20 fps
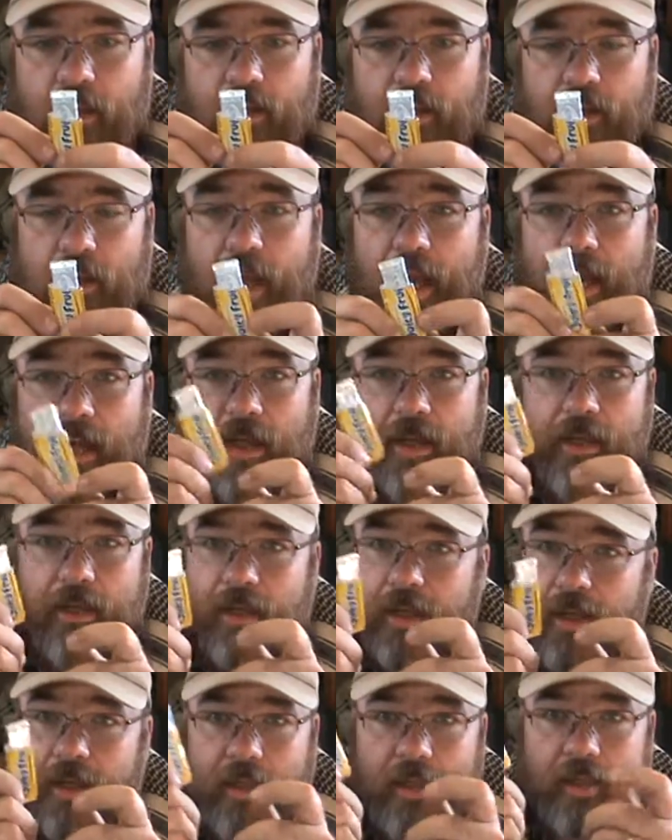
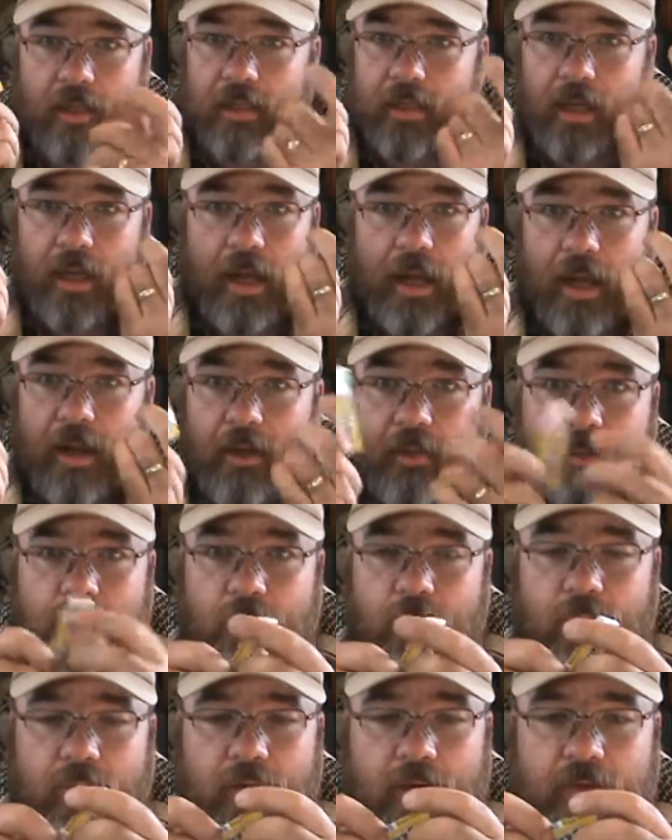Yeah, I
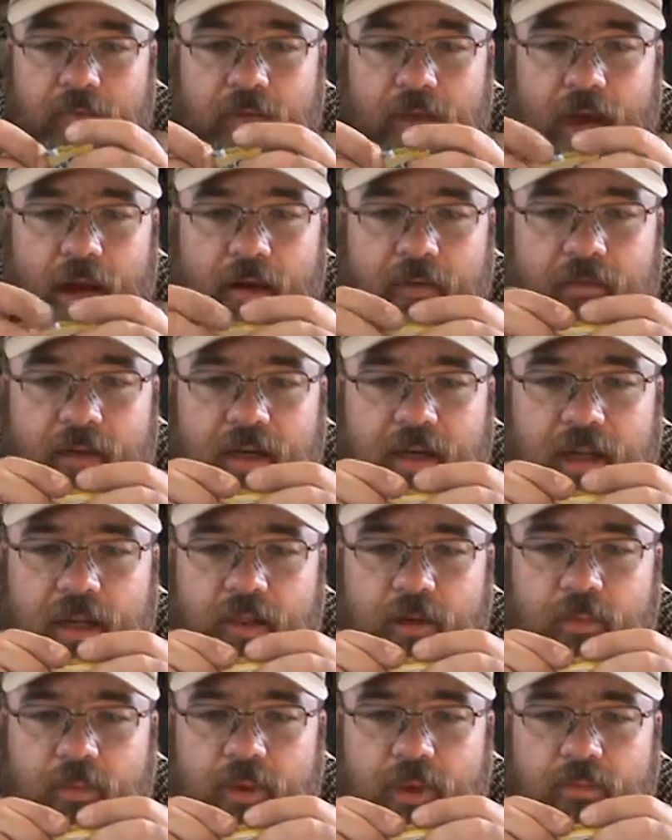wouldn't have thought of it
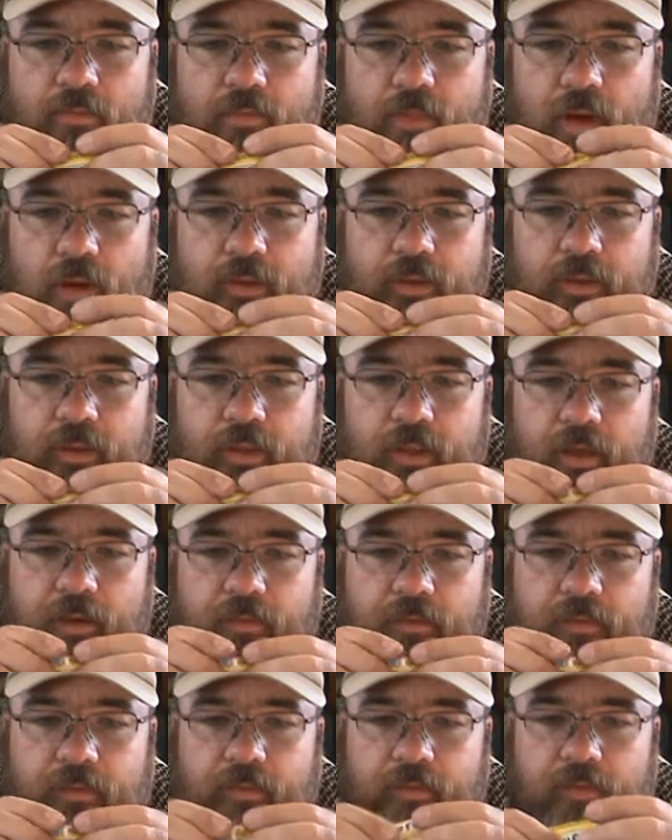either, but most
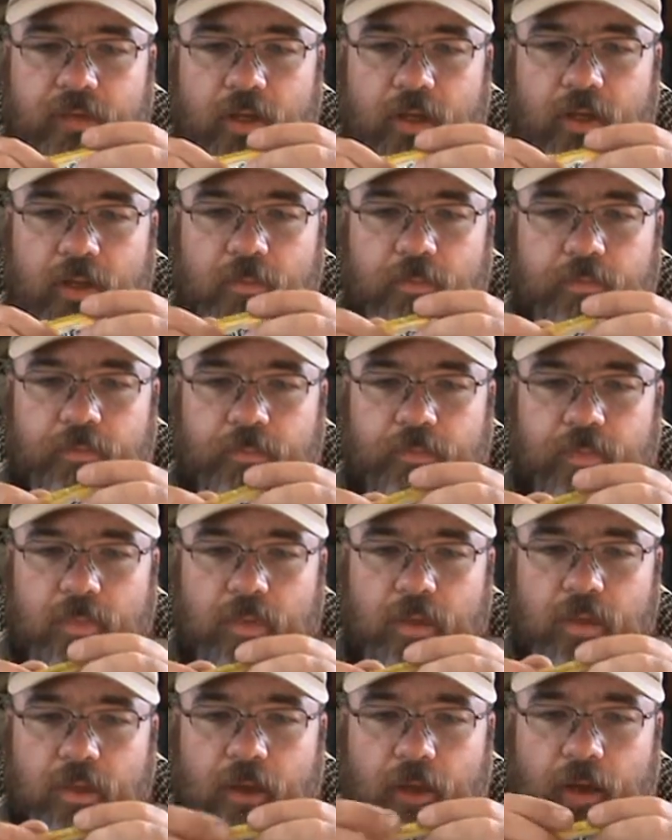of your
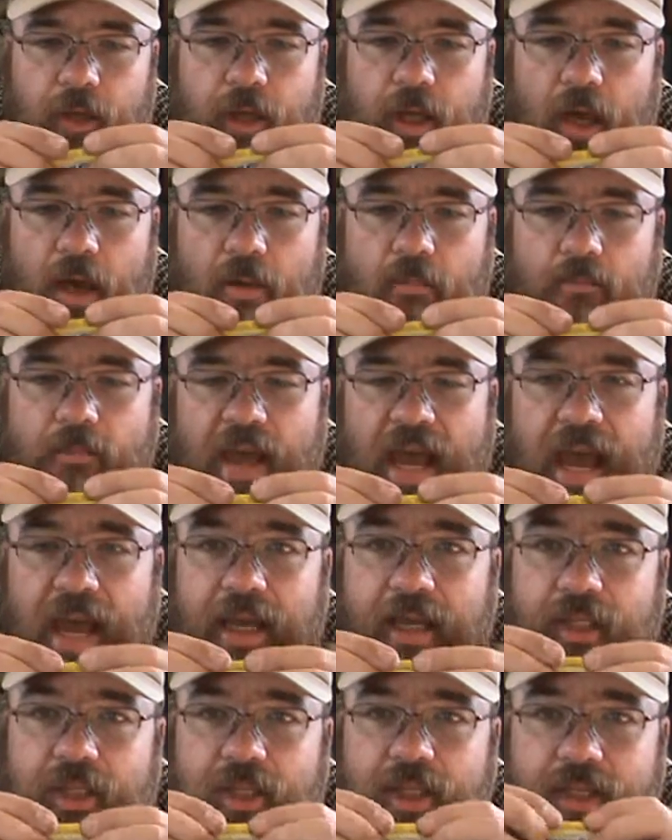gum
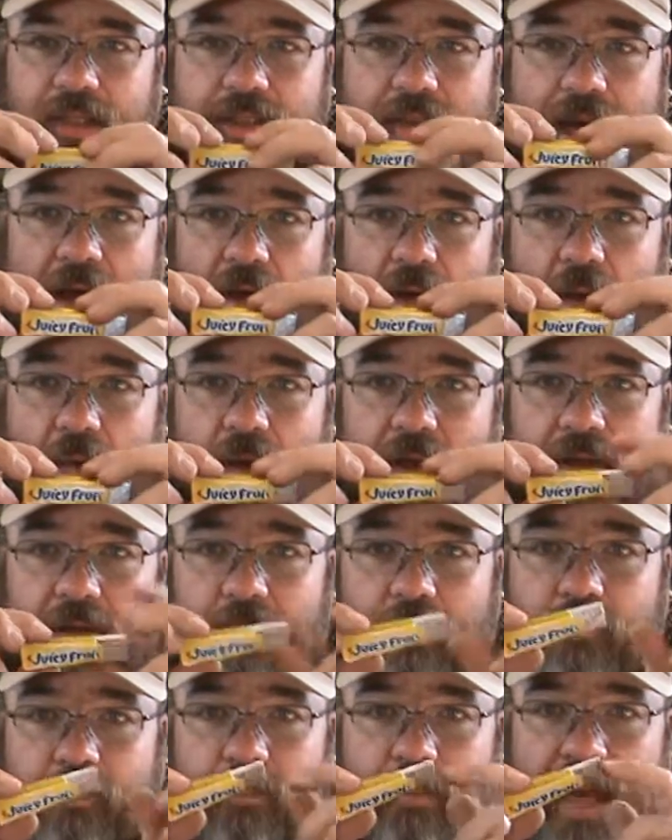packaging is now going to
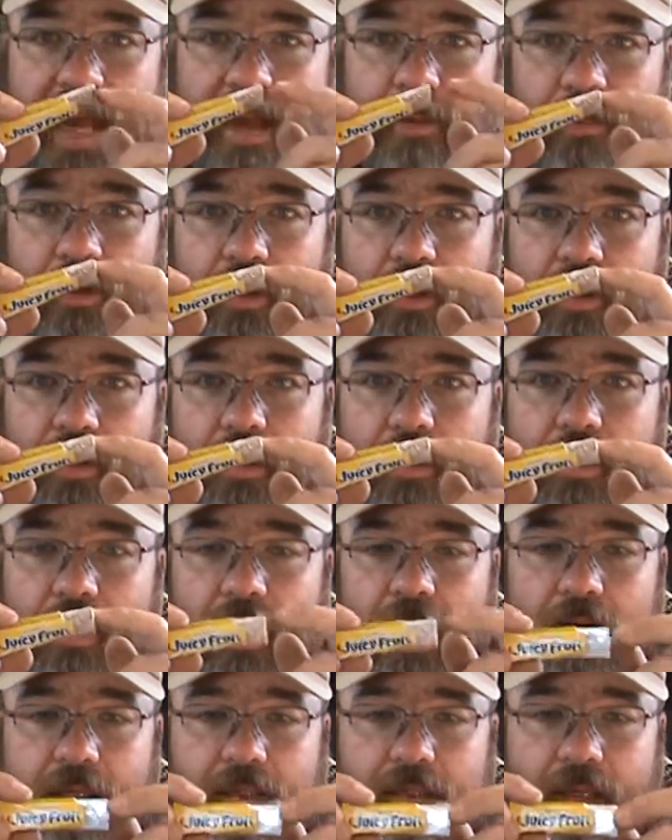paper,
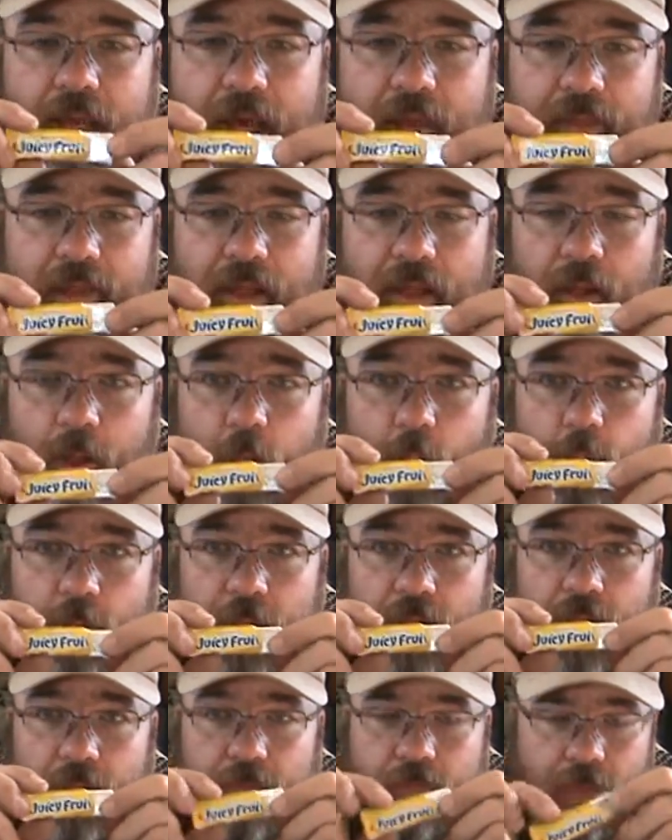and it's not the
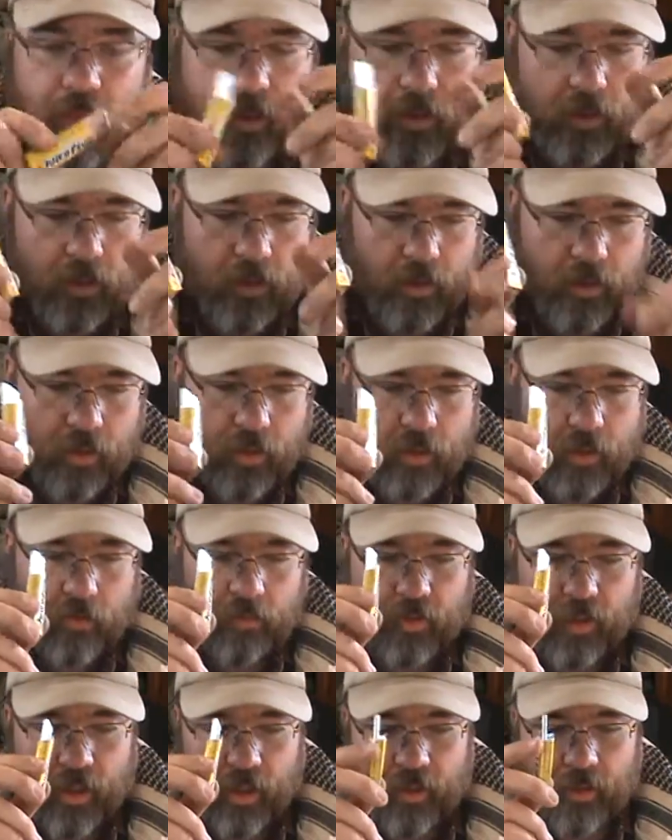aluminum.
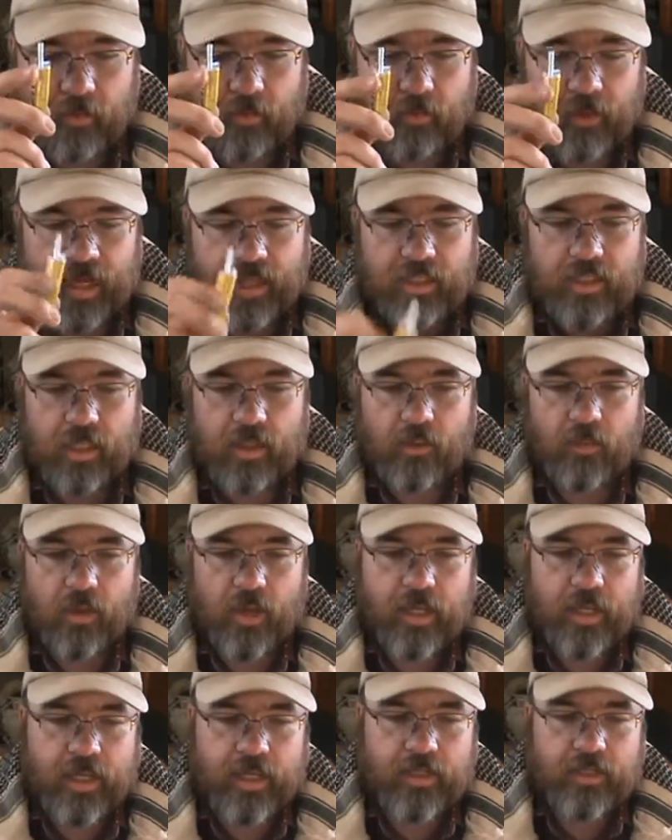But basically what
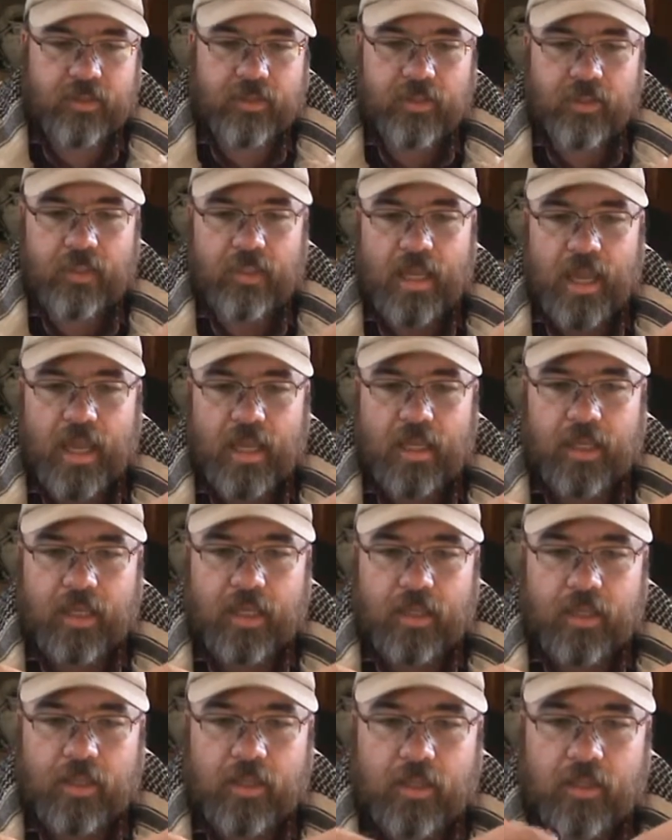it is you
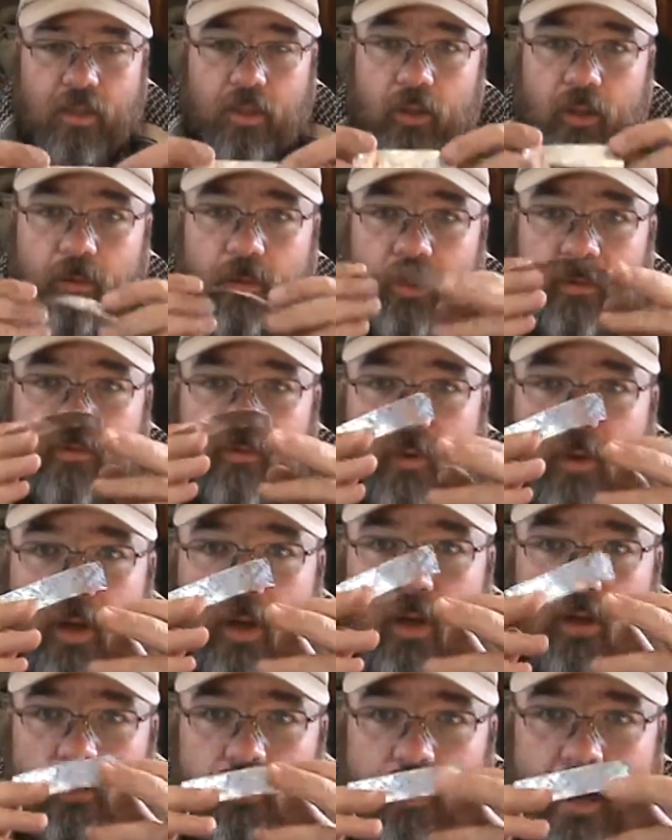take the aluminum
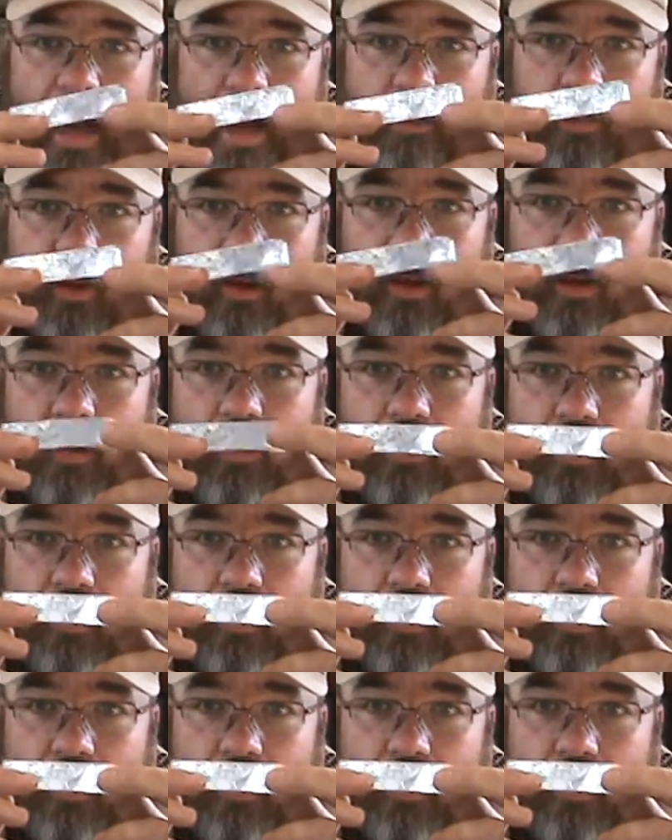foil wrapper